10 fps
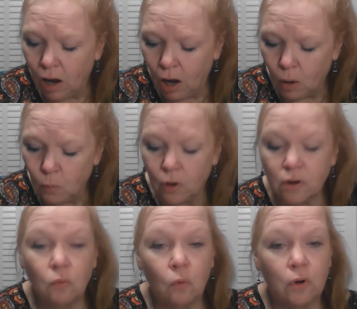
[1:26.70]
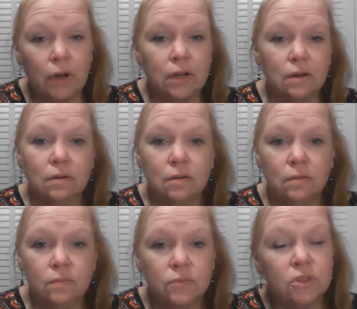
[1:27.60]
A word of warning
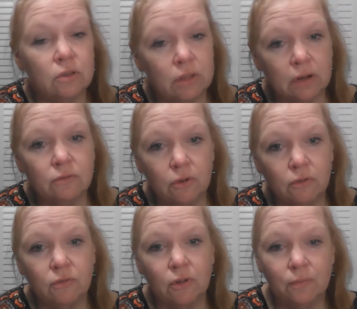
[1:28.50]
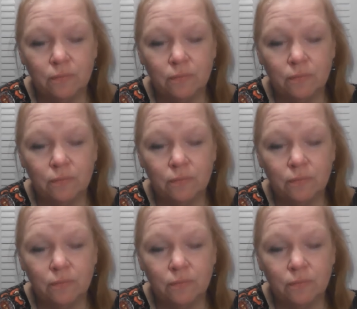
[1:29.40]
to the unfruitful.